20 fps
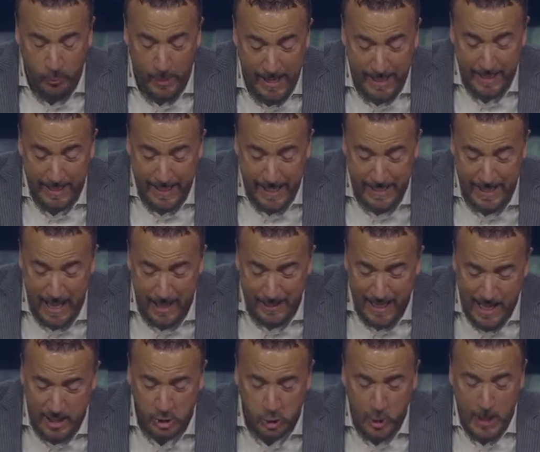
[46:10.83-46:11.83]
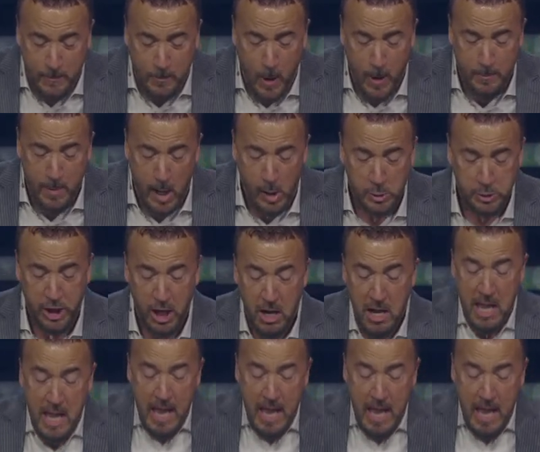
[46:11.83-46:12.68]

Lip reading: read it again out loud, Shreveport, Bossier.